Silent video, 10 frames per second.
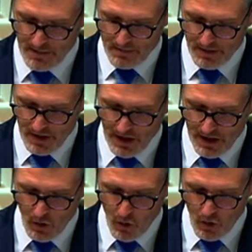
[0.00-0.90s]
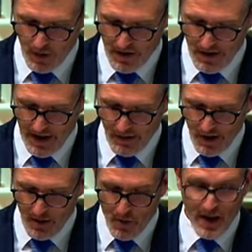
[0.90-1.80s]
slightly awkward
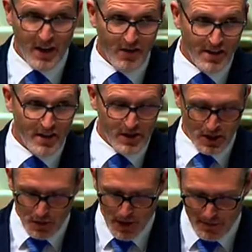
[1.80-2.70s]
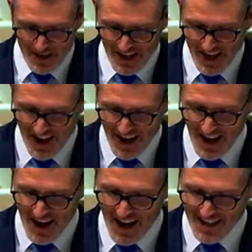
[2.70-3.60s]
acronym we're giving to this agreement, the
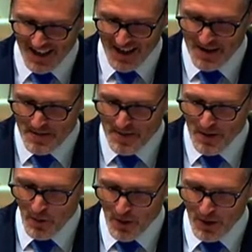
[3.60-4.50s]
AIECTA, will